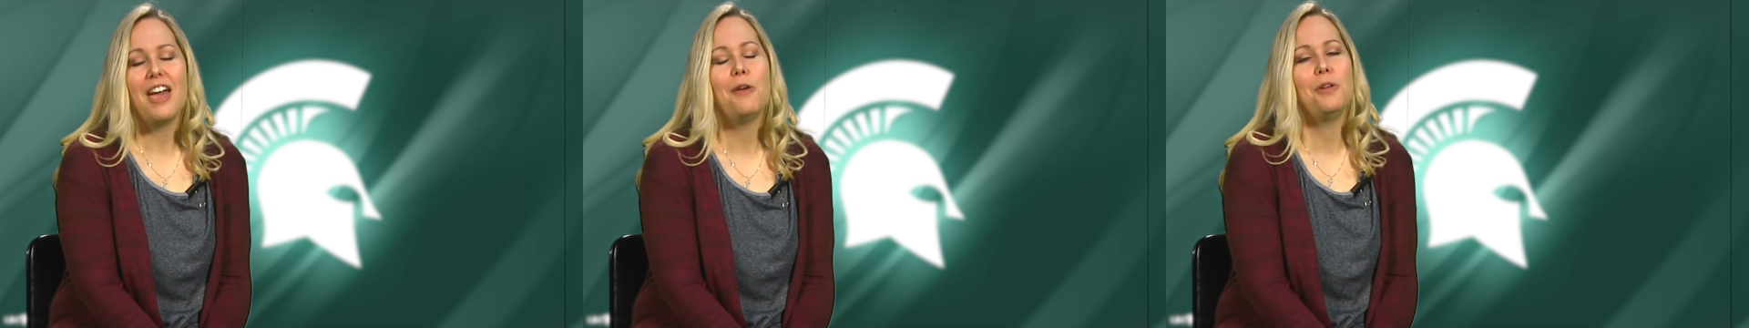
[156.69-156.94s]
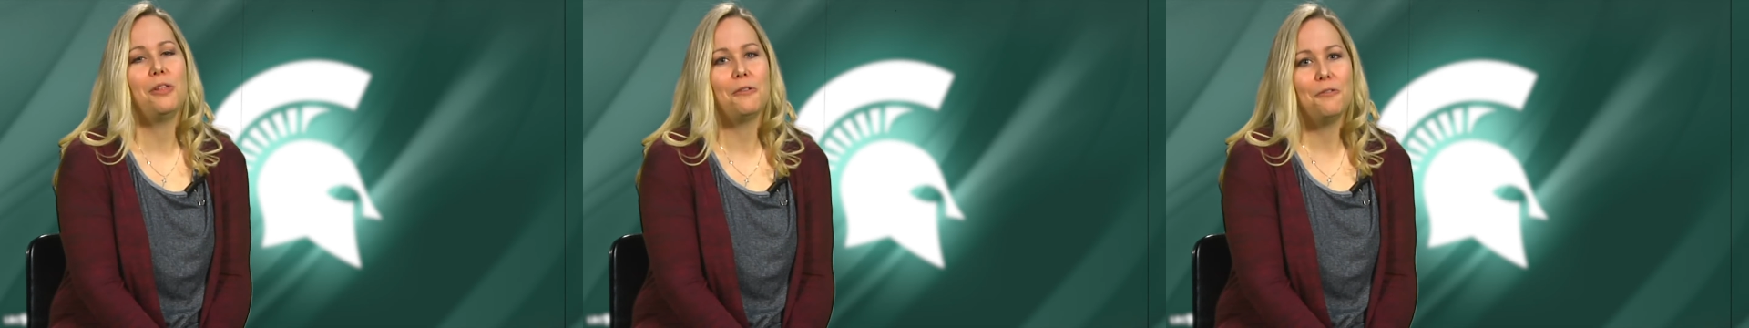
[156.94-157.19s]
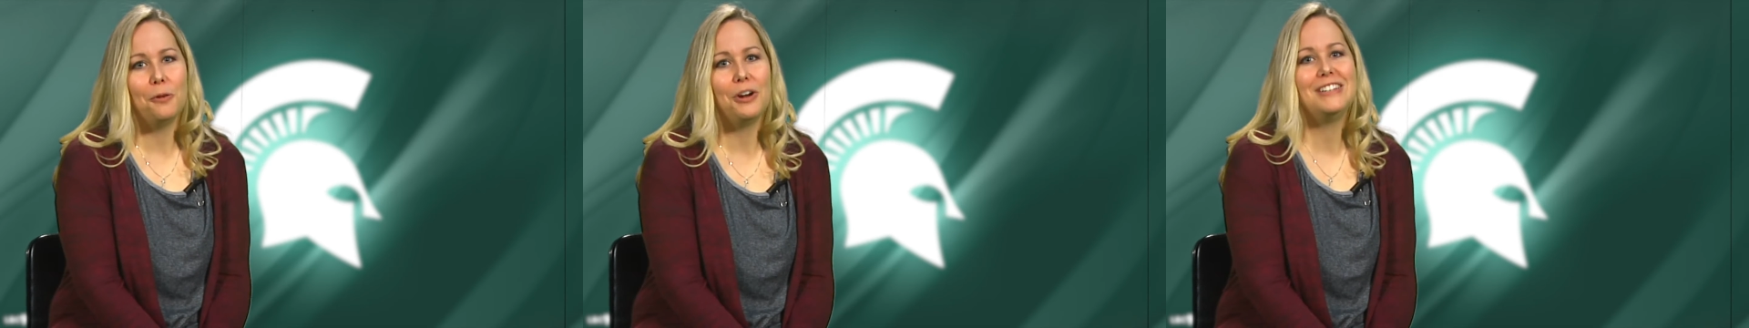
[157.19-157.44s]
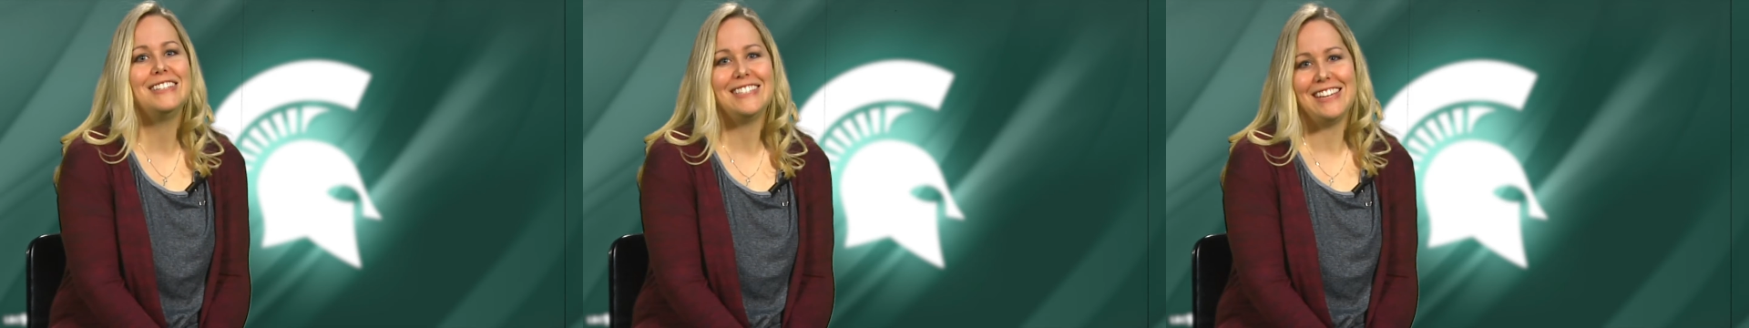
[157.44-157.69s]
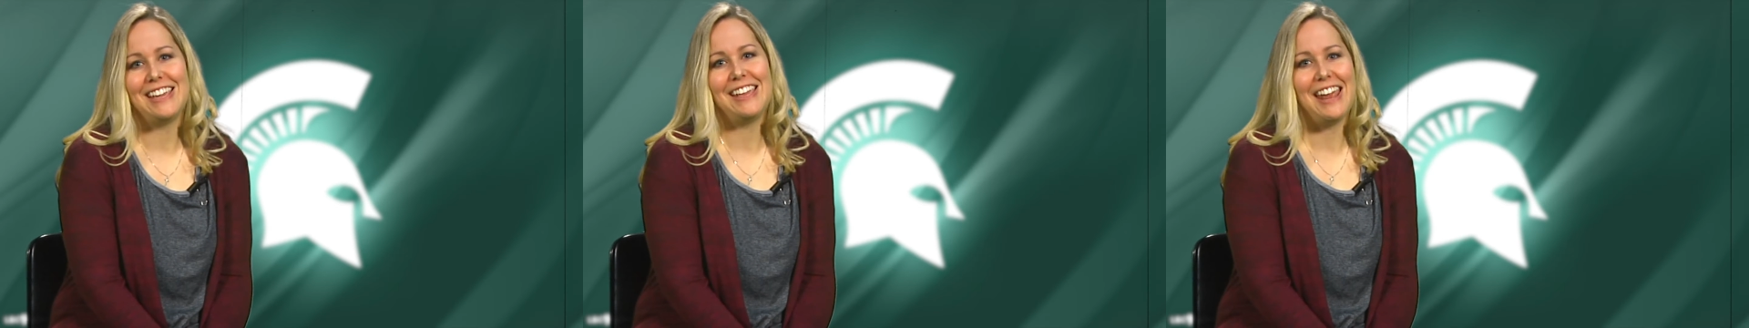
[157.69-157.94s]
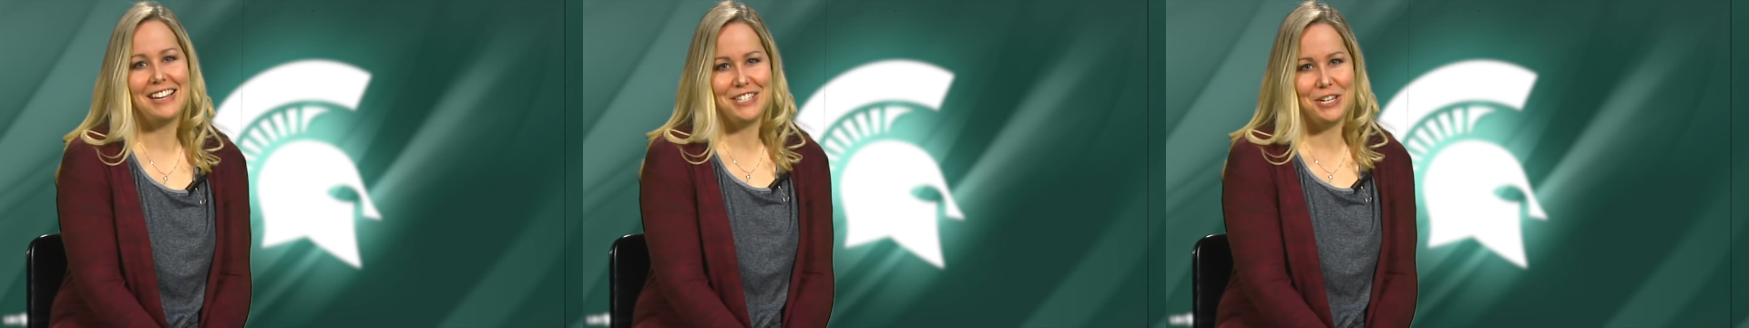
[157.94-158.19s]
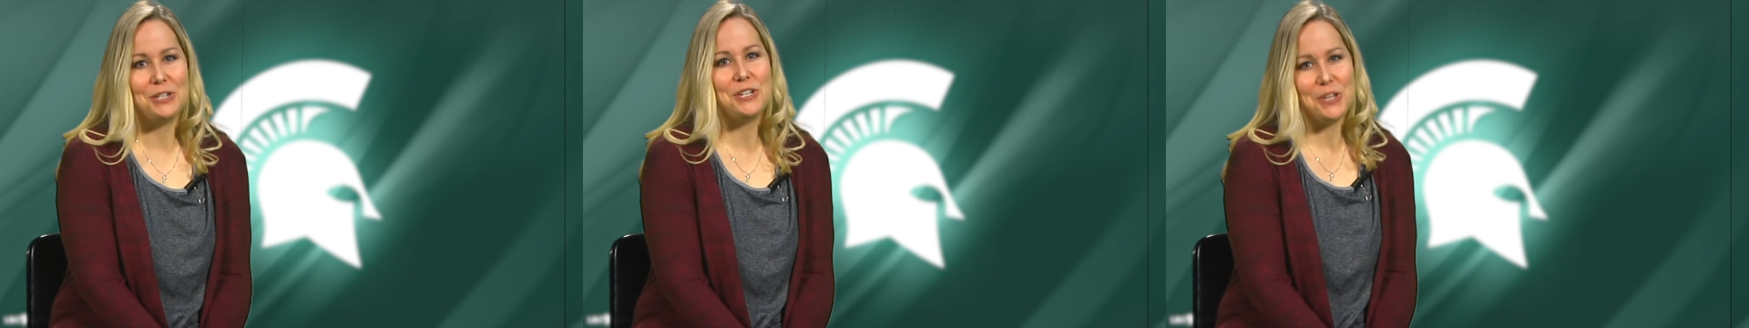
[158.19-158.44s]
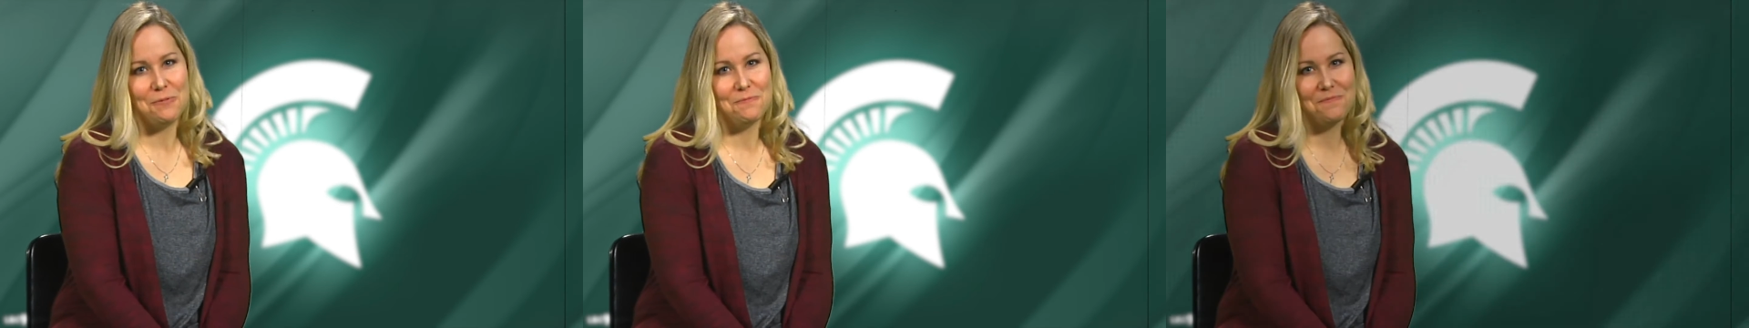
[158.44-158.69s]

and we look forward to seeing you next year too.